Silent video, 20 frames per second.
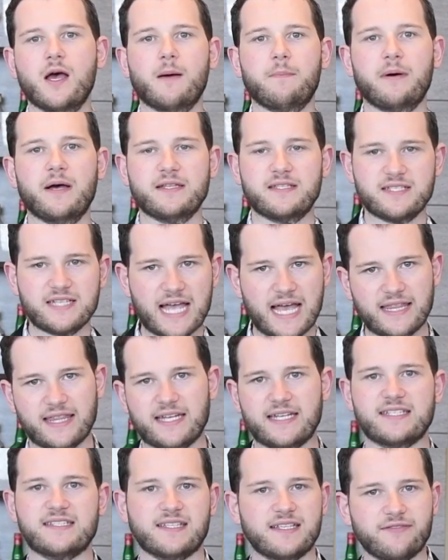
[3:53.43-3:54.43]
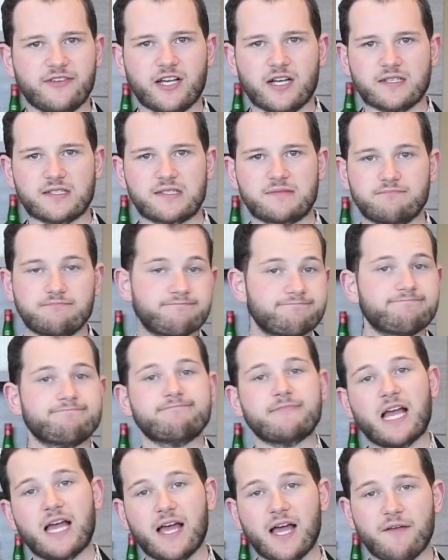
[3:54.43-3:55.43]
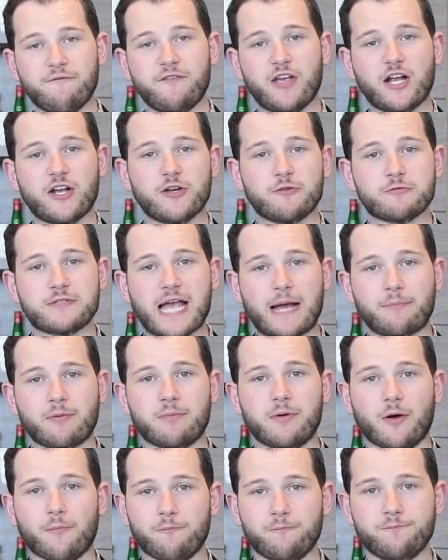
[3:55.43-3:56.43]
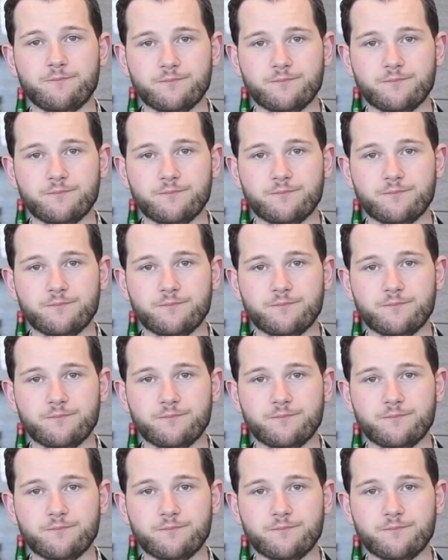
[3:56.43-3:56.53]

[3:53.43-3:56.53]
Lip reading: but sad that he's leaving us. Figured it was apropos.